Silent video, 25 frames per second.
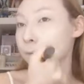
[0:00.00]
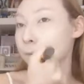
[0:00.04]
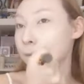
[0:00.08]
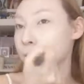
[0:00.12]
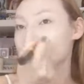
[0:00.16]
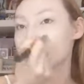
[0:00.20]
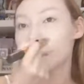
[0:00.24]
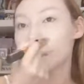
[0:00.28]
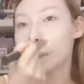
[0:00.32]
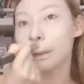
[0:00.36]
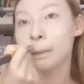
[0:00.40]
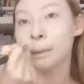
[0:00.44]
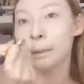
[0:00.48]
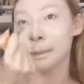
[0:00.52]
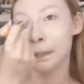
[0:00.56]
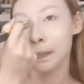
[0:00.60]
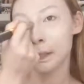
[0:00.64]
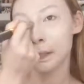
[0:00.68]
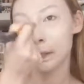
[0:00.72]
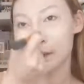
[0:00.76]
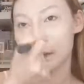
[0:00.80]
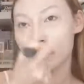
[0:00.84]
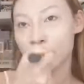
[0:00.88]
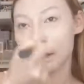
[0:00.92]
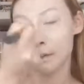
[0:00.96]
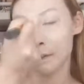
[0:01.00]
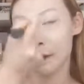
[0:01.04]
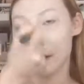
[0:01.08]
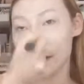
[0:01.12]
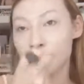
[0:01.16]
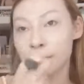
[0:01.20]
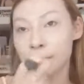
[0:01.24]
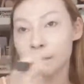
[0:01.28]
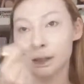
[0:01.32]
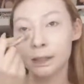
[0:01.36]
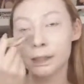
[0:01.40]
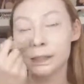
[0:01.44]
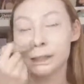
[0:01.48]
it's probably only
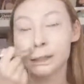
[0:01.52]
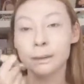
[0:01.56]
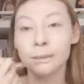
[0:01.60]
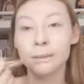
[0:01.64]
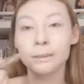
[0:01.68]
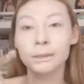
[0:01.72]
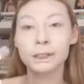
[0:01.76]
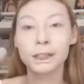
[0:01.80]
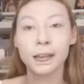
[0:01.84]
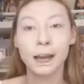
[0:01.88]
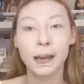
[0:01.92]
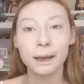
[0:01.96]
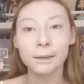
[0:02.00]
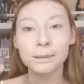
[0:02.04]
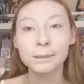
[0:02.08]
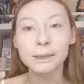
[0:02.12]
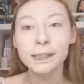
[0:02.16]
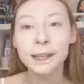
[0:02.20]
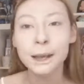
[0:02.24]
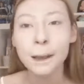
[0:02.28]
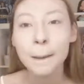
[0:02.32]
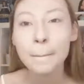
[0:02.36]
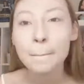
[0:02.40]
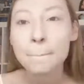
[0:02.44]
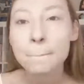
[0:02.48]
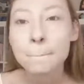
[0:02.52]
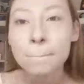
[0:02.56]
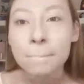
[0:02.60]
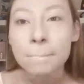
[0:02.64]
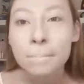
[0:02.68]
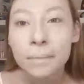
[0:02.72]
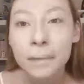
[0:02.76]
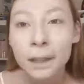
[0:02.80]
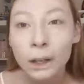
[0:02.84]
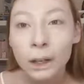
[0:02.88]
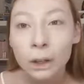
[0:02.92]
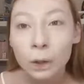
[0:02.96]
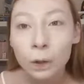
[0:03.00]
available on some times.
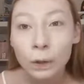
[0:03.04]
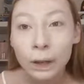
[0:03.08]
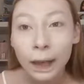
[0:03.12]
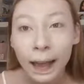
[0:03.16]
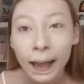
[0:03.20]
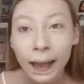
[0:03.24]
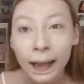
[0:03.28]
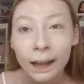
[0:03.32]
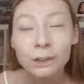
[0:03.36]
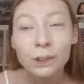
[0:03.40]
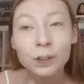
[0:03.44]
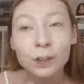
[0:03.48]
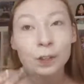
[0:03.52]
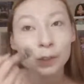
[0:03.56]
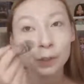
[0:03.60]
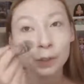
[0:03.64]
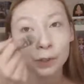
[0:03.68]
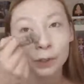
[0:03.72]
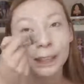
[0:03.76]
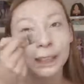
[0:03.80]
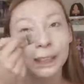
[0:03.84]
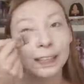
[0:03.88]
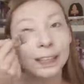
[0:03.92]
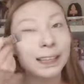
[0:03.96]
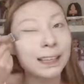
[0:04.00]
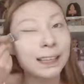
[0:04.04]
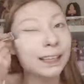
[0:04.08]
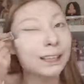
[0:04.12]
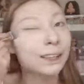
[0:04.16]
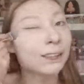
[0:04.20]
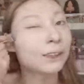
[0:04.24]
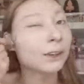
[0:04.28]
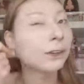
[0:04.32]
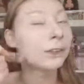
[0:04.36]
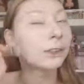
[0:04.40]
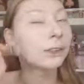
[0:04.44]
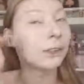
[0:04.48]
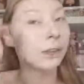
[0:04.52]
Look at how streaky it
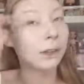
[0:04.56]
goes